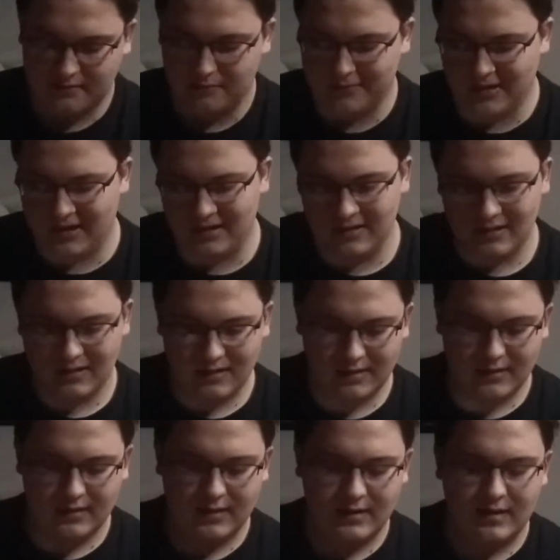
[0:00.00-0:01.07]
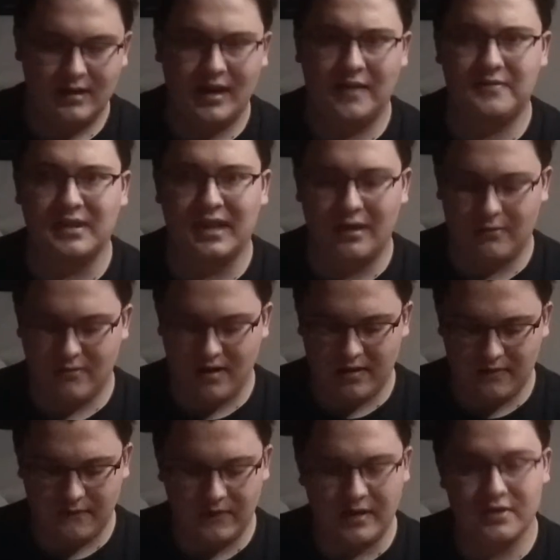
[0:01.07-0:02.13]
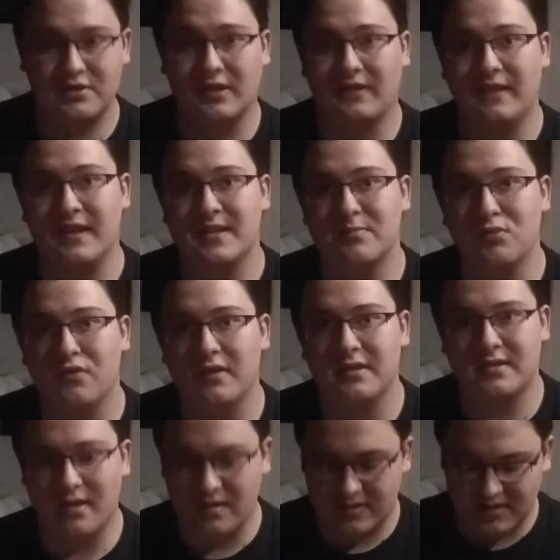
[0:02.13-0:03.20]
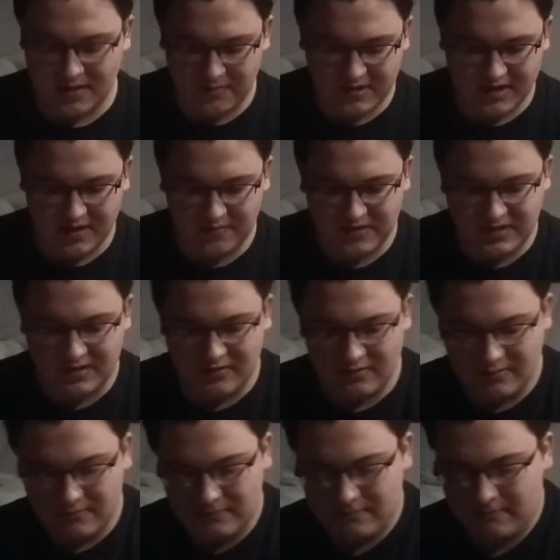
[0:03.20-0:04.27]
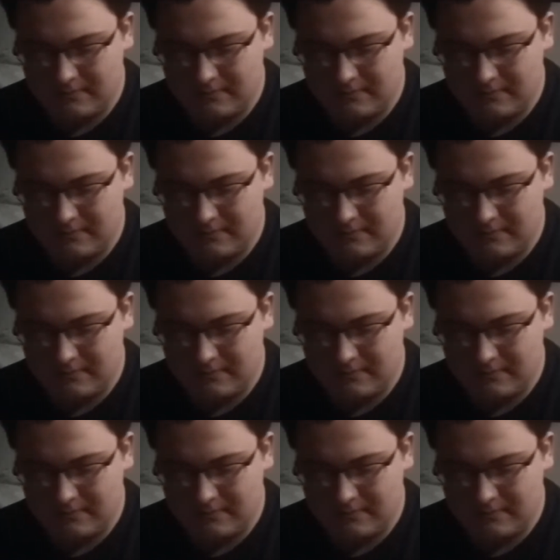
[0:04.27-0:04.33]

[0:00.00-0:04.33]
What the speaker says: But I have to get around to finishing these movies here sometime soon.